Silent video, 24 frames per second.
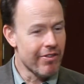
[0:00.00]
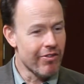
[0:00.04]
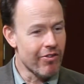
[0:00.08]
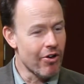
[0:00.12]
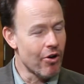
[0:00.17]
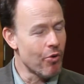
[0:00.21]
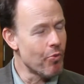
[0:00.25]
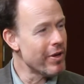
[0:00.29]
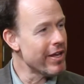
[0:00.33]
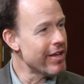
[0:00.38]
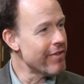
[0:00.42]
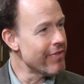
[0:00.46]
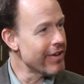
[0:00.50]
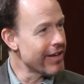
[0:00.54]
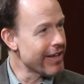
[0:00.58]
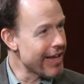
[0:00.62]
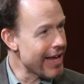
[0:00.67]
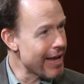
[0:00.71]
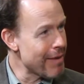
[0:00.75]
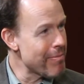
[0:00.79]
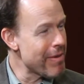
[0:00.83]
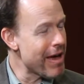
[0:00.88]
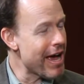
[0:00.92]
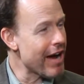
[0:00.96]
And so we even
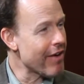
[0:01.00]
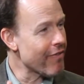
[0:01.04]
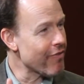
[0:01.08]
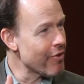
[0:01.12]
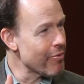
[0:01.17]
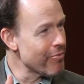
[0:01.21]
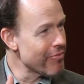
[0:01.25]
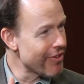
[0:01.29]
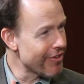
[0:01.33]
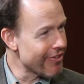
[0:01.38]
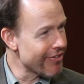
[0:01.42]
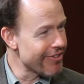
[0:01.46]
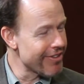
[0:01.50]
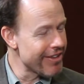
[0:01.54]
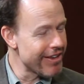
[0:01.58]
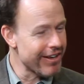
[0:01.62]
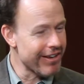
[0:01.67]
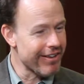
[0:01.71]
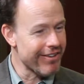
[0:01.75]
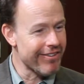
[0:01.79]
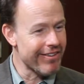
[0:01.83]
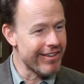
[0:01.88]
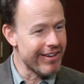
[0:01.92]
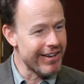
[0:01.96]
came back from the
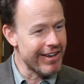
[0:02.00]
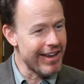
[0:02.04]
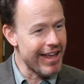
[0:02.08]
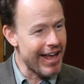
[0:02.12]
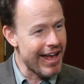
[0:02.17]
6 and